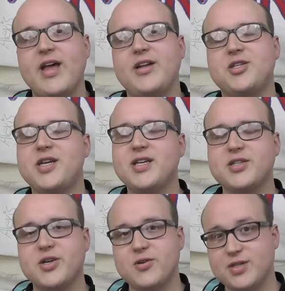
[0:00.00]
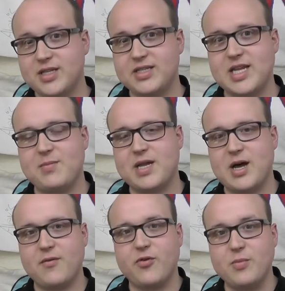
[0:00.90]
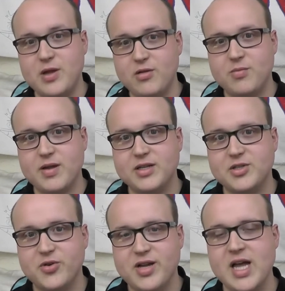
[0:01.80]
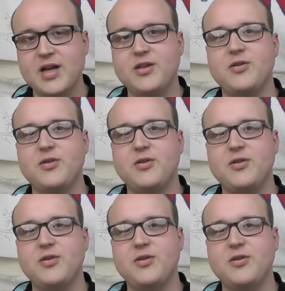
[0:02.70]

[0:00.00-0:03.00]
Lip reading: and she has chosen to step down from youth ministry